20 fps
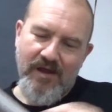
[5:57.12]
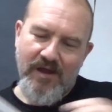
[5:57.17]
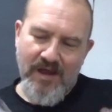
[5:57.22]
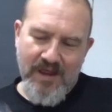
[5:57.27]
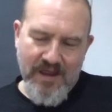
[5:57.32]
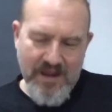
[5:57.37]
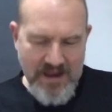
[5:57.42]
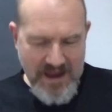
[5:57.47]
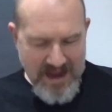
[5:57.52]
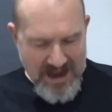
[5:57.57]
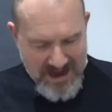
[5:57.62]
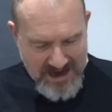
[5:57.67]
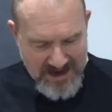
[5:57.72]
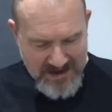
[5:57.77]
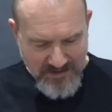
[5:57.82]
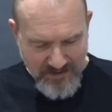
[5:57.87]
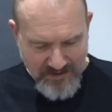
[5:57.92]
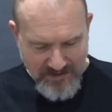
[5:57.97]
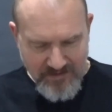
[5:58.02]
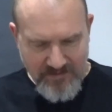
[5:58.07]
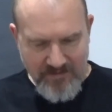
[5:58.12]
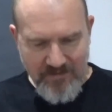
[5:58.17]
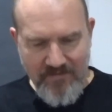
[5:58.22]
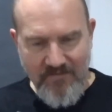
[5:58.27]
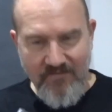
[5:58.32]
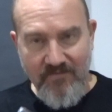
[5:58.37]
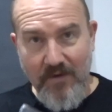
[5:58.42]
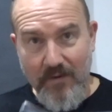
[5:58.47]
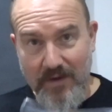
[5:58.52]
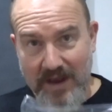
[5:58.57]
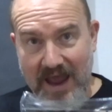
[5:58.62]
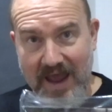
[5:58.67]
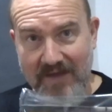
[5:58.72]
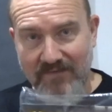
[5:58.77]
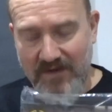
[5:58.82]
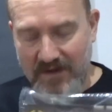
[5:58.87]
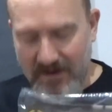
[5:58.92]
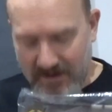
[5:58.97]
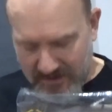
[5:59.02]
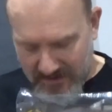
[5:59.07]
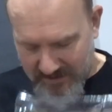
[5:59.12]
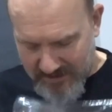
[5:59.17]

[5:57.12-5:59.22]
It is very heavy,